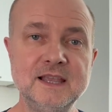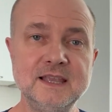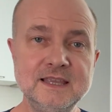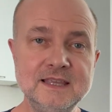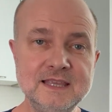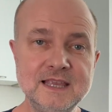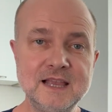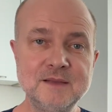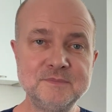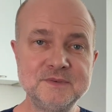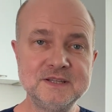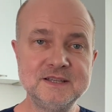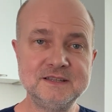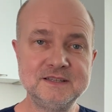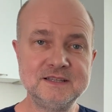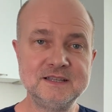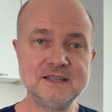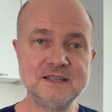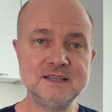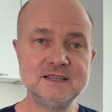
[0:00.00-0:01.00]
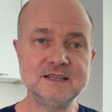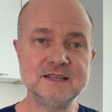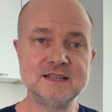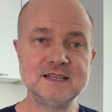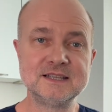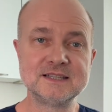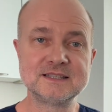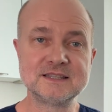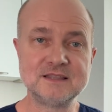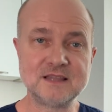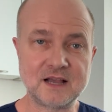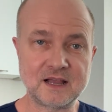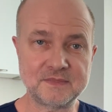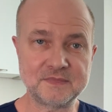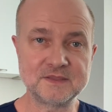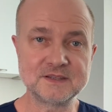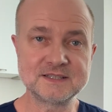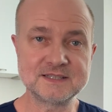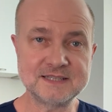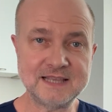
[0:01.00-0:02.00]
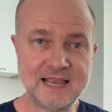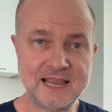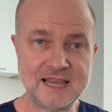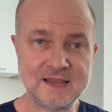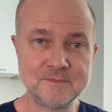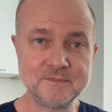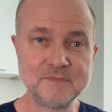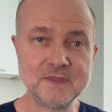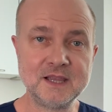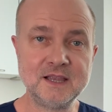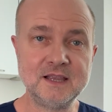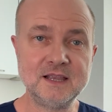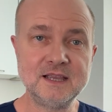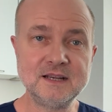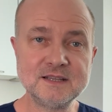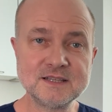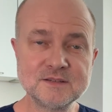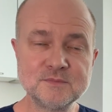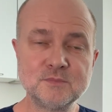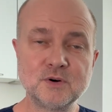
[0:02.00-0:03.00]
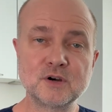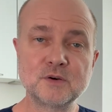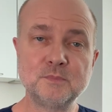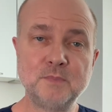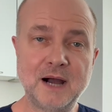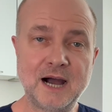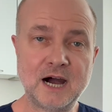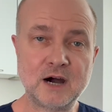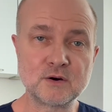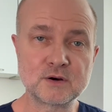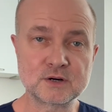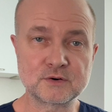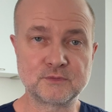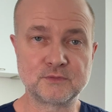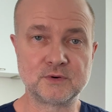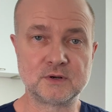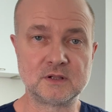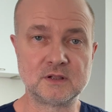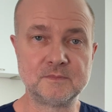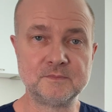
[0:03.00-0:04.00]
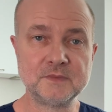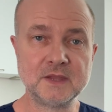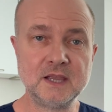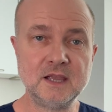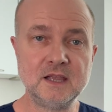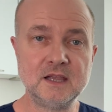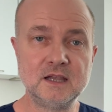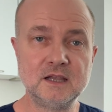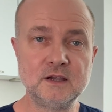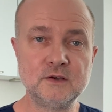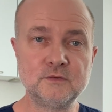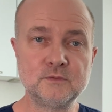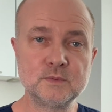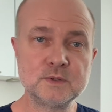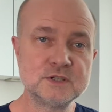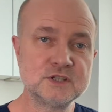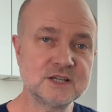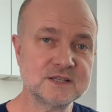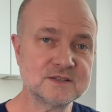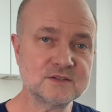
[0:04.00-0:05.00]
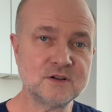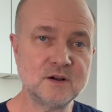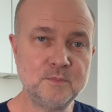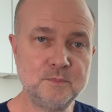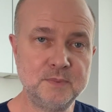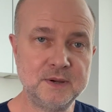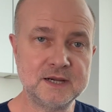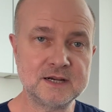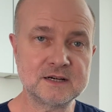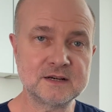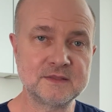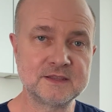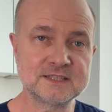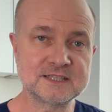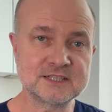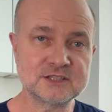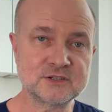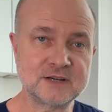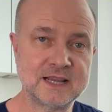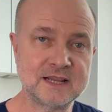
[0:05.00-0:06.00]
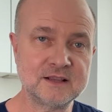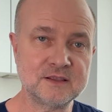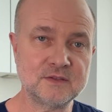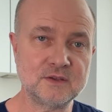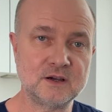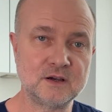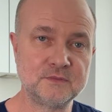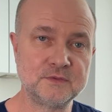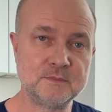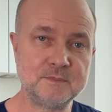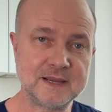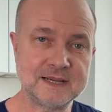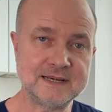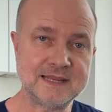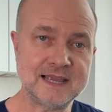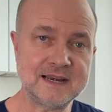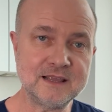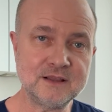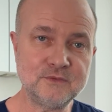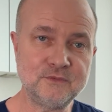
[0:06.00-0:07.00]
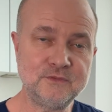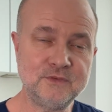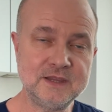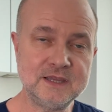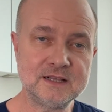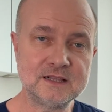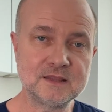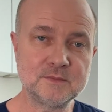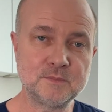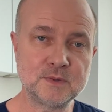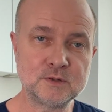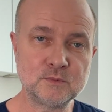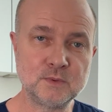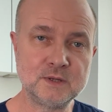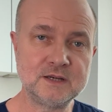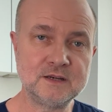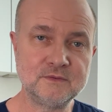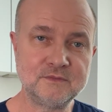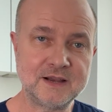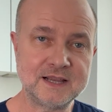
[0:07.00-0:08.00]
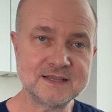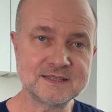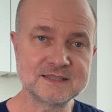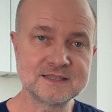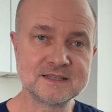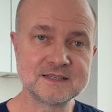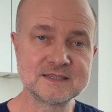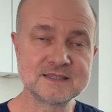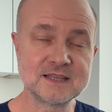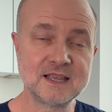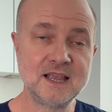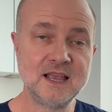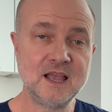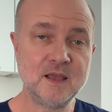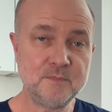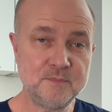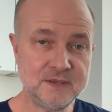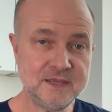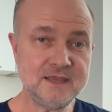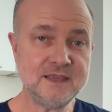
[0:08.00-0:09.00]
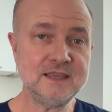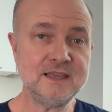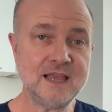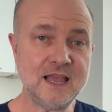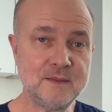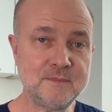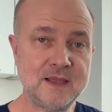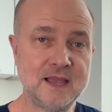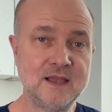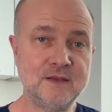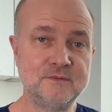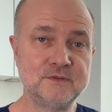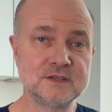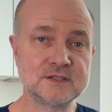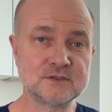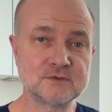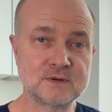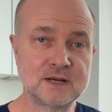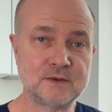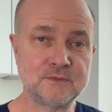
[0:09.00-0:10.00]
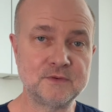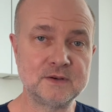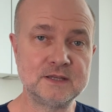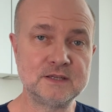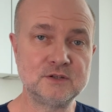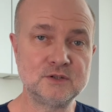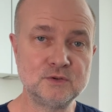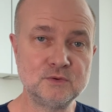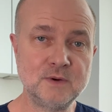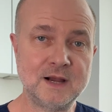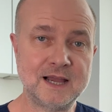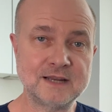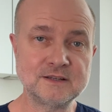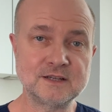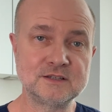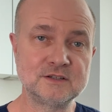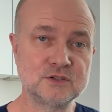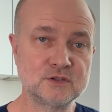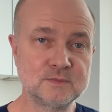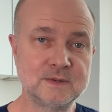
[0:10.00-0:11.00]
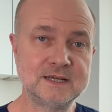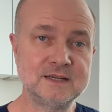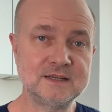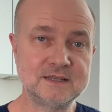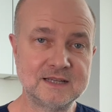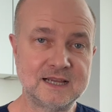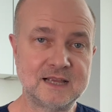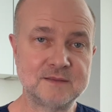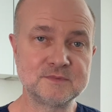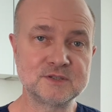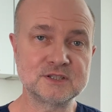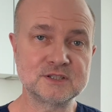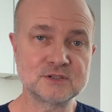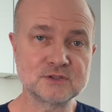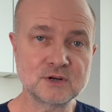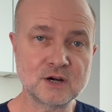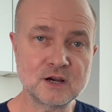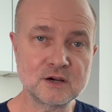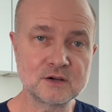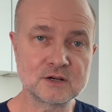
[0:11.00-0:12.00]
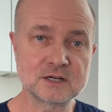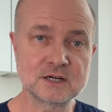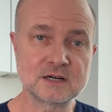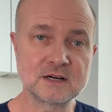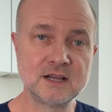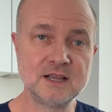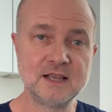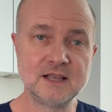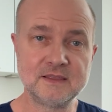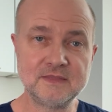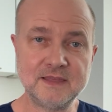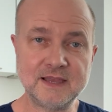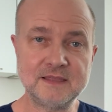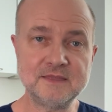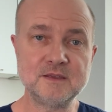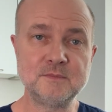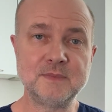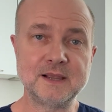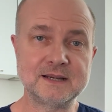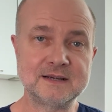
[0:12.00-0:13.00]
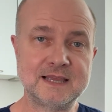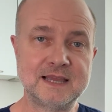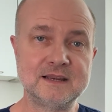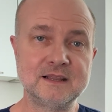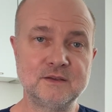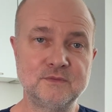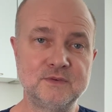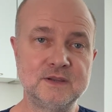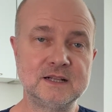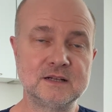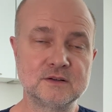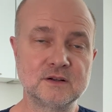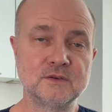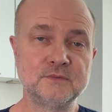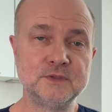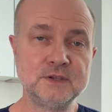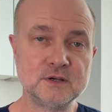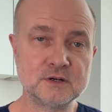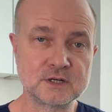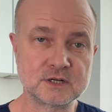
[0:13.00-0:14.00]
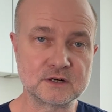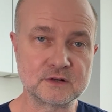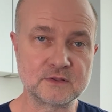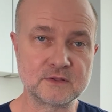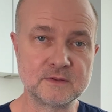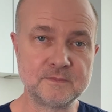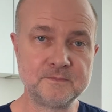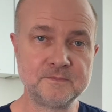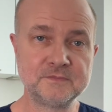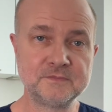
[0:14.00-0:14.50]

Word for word: EMTT is not the same. It is more powerful. If we just compare the strength of the magnetic field between devices, PEMF is roughly 220 times stronger than the magnetic field of the Earth.